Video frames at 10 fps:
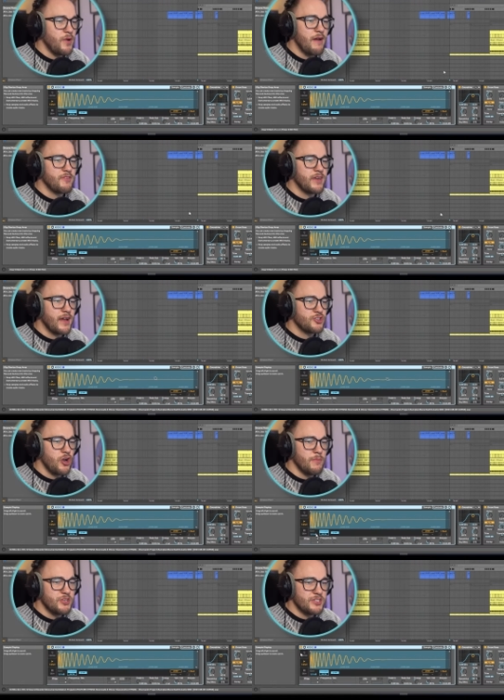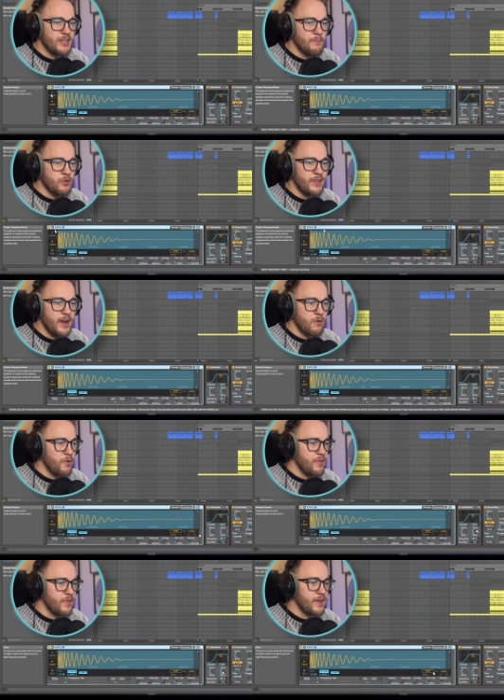have the kick drum, which is a simple layer
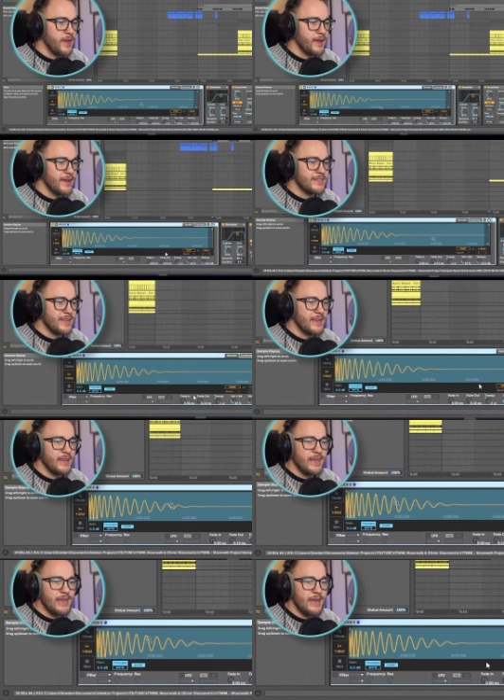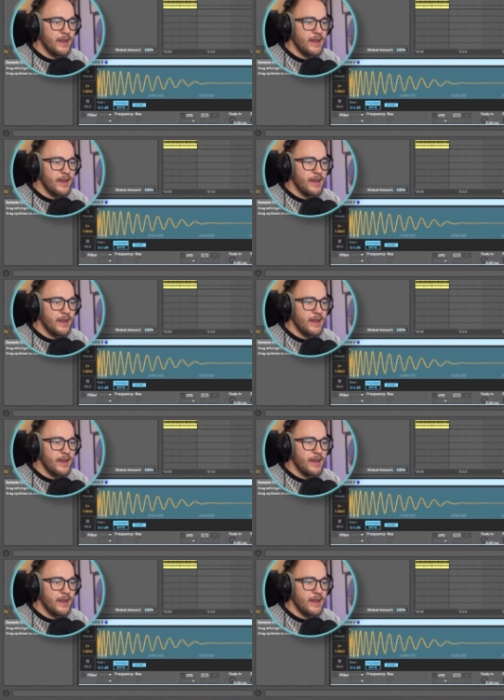with the kick is in E,